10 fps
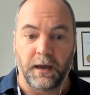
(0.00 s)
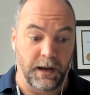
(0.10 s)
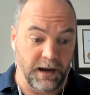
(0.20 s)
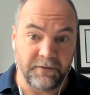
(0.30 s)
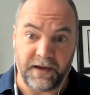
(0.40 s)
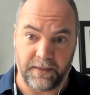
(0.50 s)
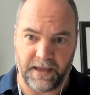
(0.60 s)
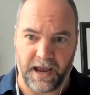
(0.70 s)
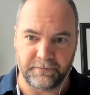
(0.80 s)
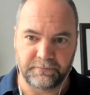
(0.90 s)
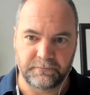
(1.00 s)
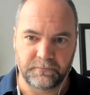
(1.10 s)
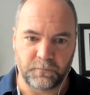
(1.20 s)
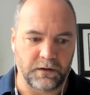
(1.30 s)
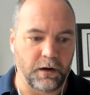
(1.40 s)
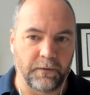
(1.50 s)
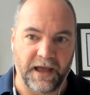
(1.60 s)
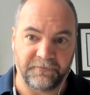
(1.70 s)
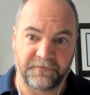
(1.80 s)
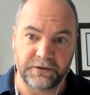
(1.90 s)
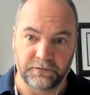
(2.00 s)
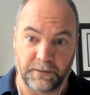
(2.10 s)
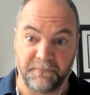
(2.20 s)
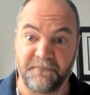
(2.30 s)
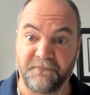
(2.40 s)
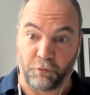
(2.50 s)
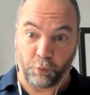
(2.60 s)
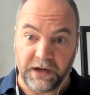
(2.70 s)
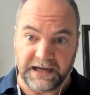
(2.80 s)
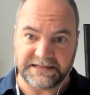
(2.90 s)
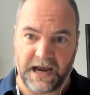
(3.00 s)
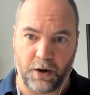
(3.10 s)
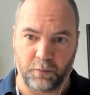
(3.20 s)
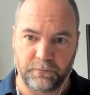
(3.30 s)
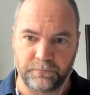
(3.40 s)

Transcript: and I've had that right on that field. I'm freaked out.